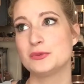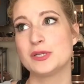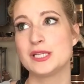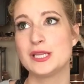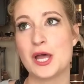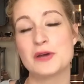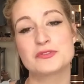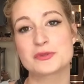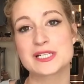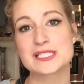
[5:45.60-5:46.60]
really
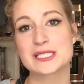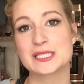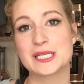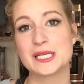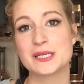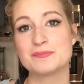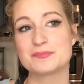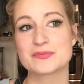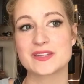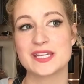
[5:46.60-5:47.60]
loved recently.
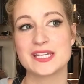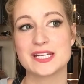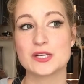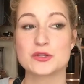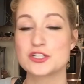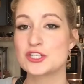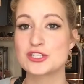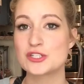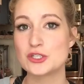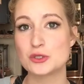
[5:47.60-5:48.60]
And I know that
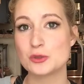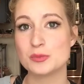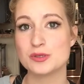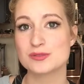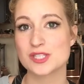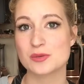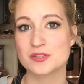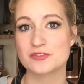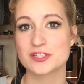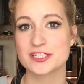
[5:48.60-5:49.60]
she's a noob, so I'm
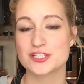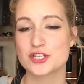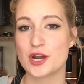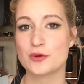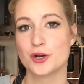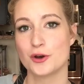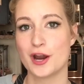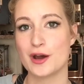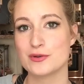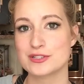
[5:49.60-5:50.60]
definitely going to shout her
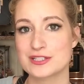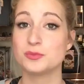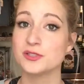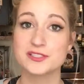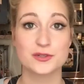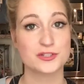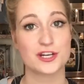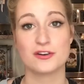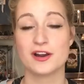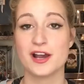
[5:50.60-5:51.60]
out. Please go
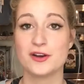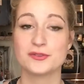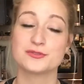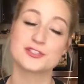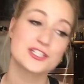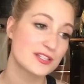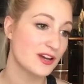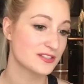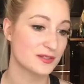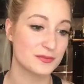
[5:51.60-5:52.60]
check her out. She's
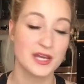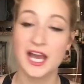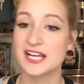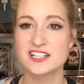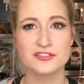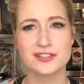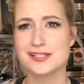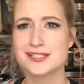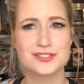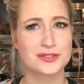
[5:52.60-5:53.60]
awesome. I definitely
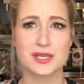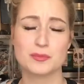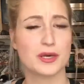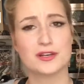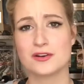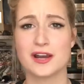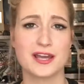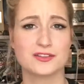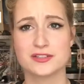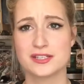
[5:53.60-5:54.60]
need to get better
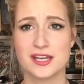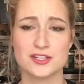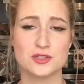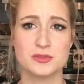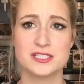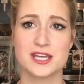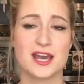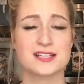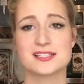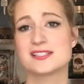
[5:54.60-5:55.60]
at looking at newbie
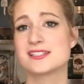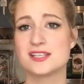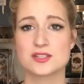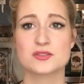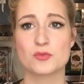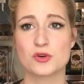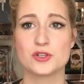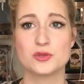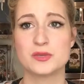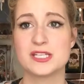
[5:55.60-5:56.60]
tags and seeing some more
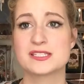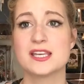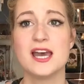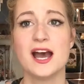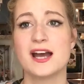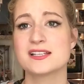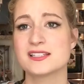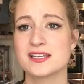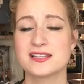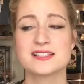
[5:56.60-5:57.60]
newbies. I
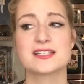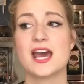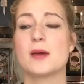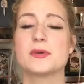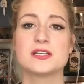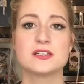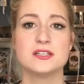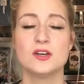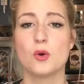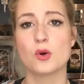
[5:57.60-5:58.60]
just like things to happen
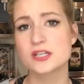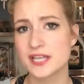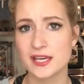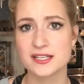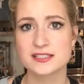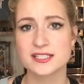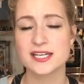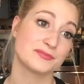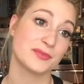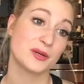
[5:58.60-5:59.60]

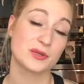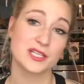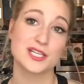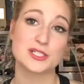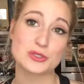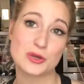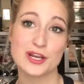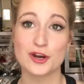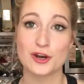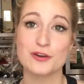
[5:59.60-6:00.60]
organically. I really
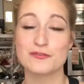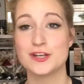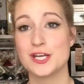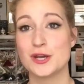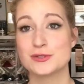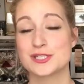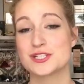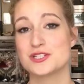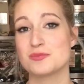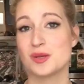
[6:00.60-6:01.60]
enjoy her videos, and
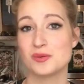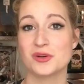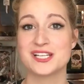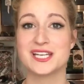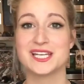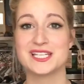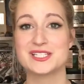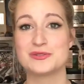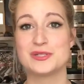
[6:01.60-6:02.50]
she's made me want to get into